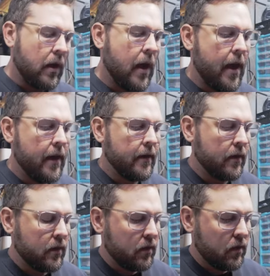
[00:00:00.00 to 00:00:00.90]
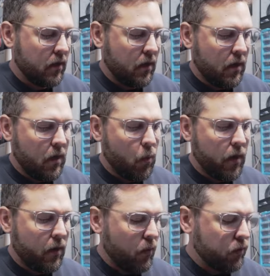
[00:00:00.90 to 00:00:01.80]
And
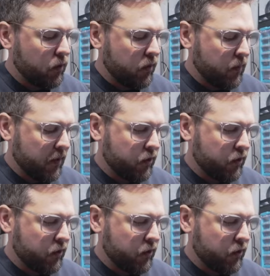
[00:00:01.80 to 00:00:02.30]
what I also want to make